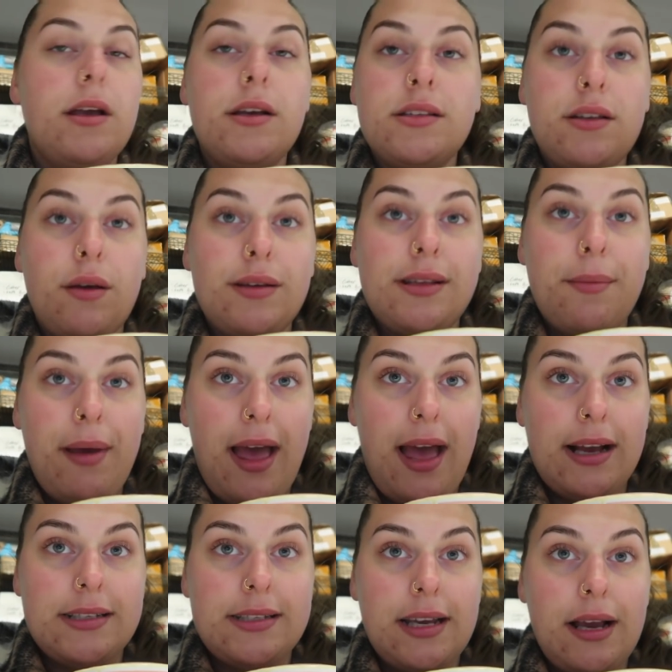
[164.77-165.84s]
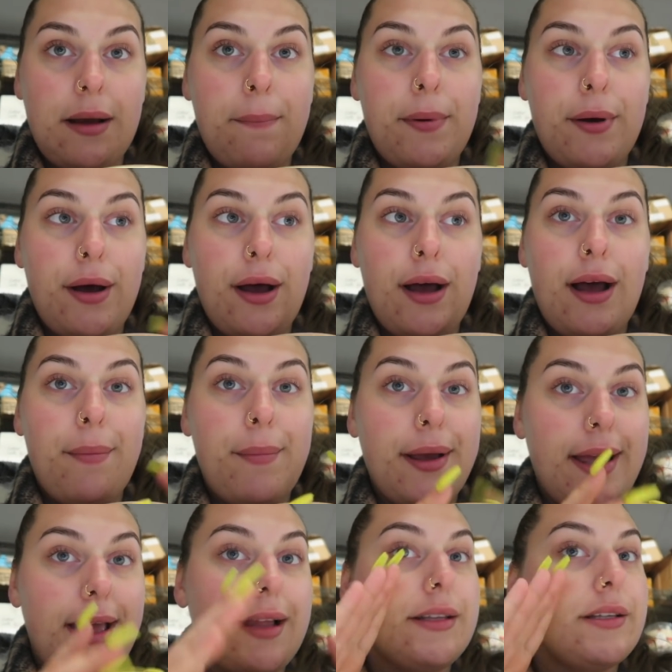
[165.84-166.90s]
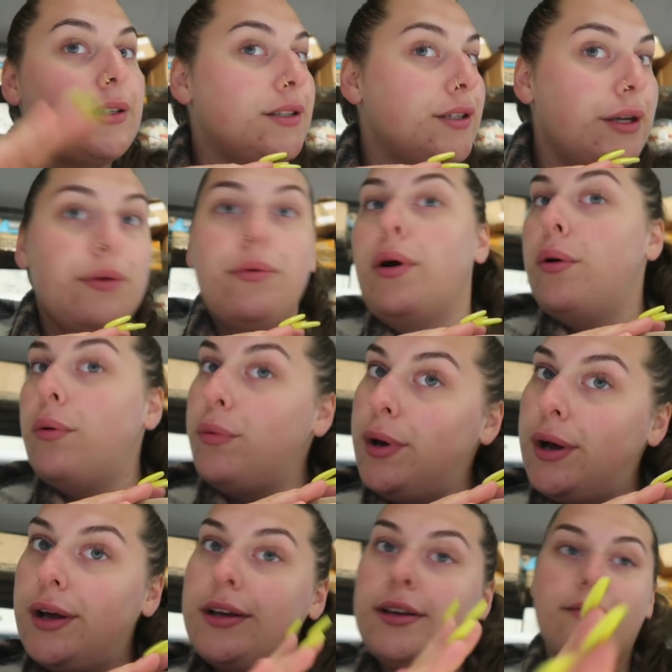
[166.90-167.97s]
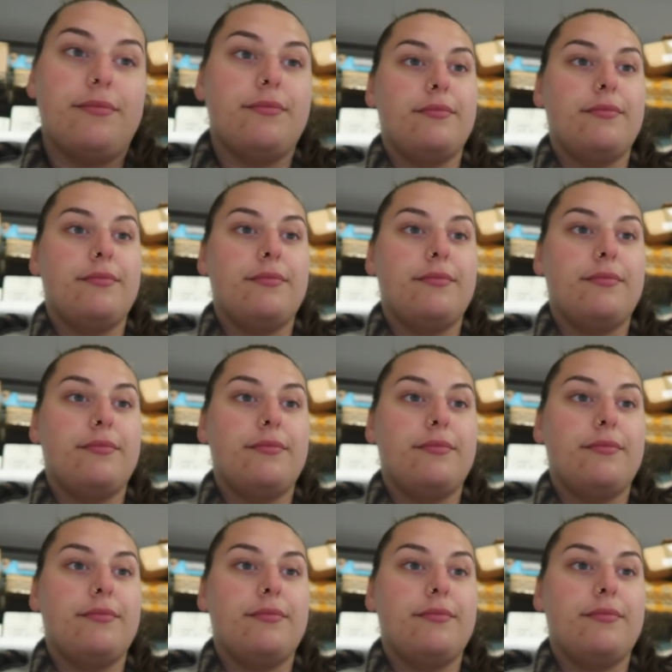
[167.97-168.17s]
So it's a bit hectic, but I'm going to get to work.